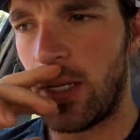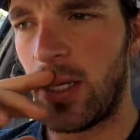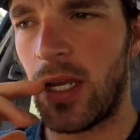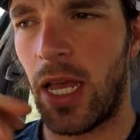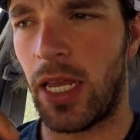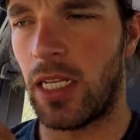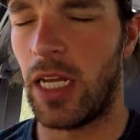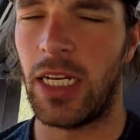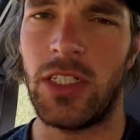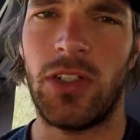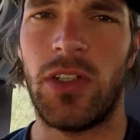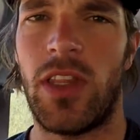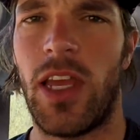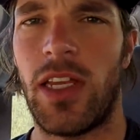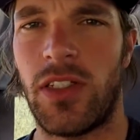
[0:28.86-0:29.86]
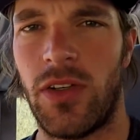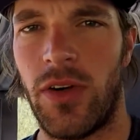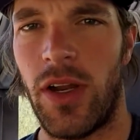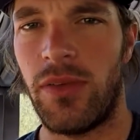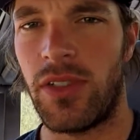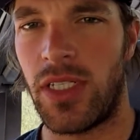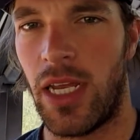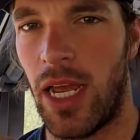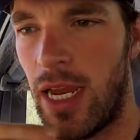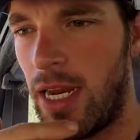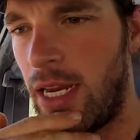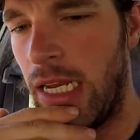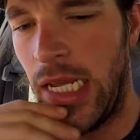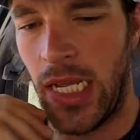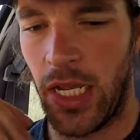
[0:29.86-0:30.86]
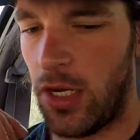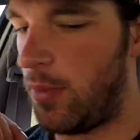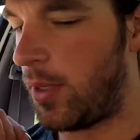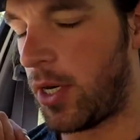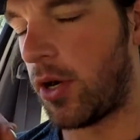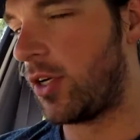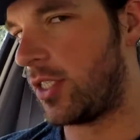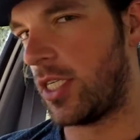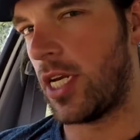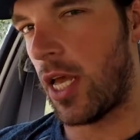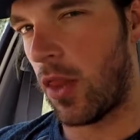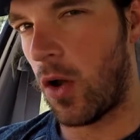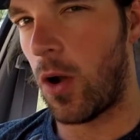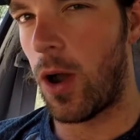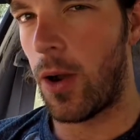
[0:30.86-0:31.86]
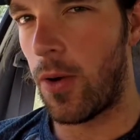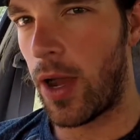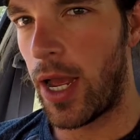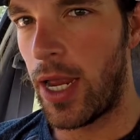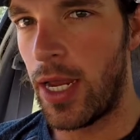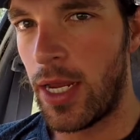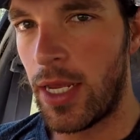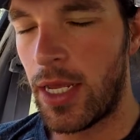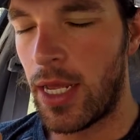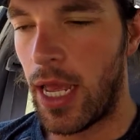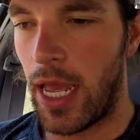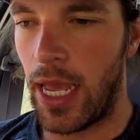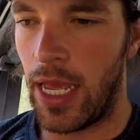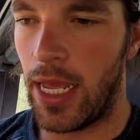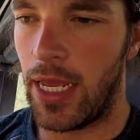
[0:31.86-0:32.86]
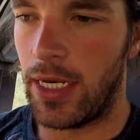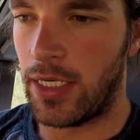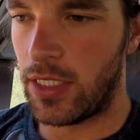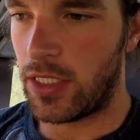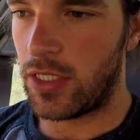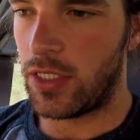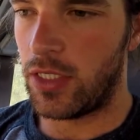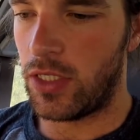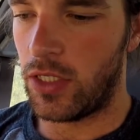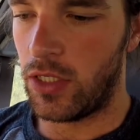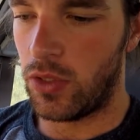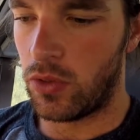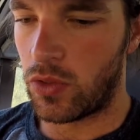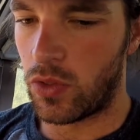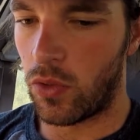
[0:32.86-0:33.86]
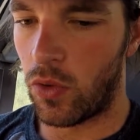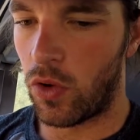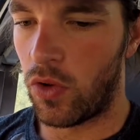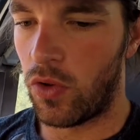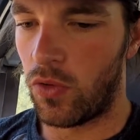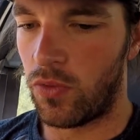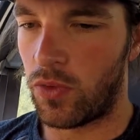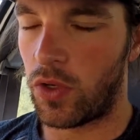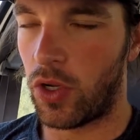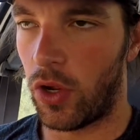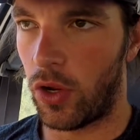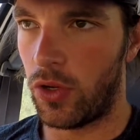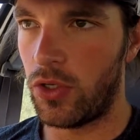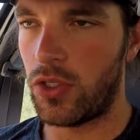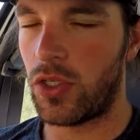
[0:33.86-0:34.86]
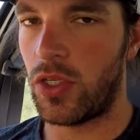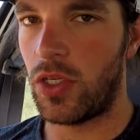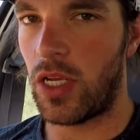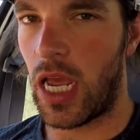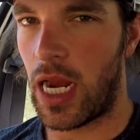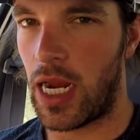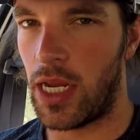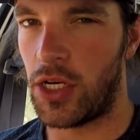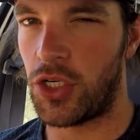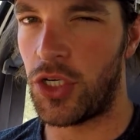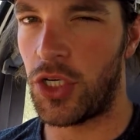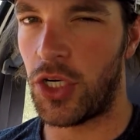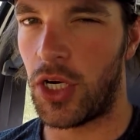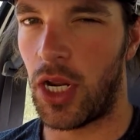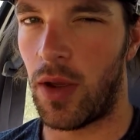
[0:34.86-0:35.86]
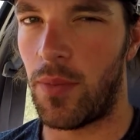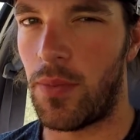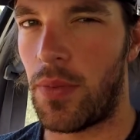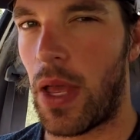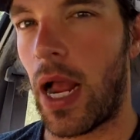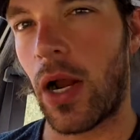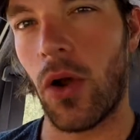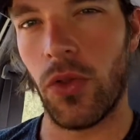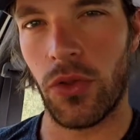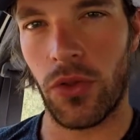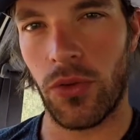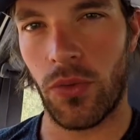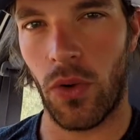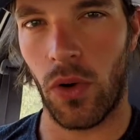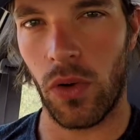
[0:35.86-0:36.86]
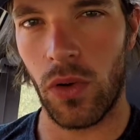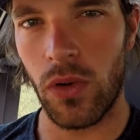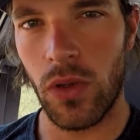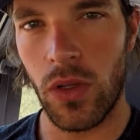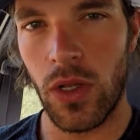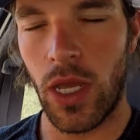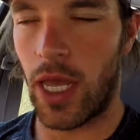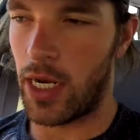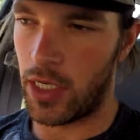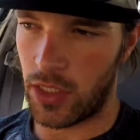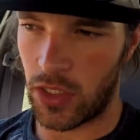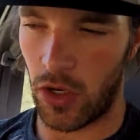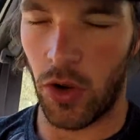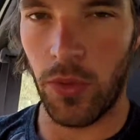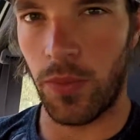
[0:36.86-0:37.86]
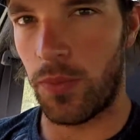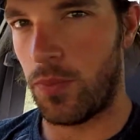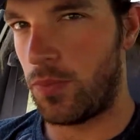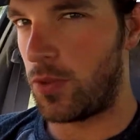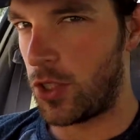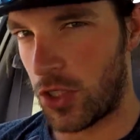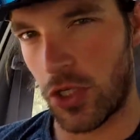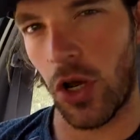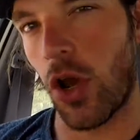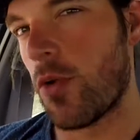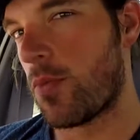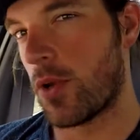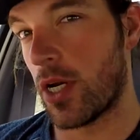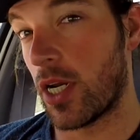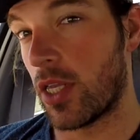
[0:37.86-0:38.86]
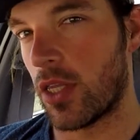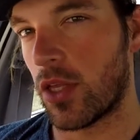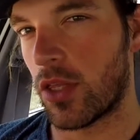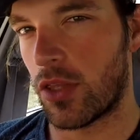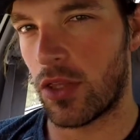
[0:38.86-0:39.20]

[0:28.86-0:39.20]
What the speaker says: at like 2000 revs say, and you'll be cruising down the highway and you'll sort of coast, and as you come back on the throttle and it's just opening the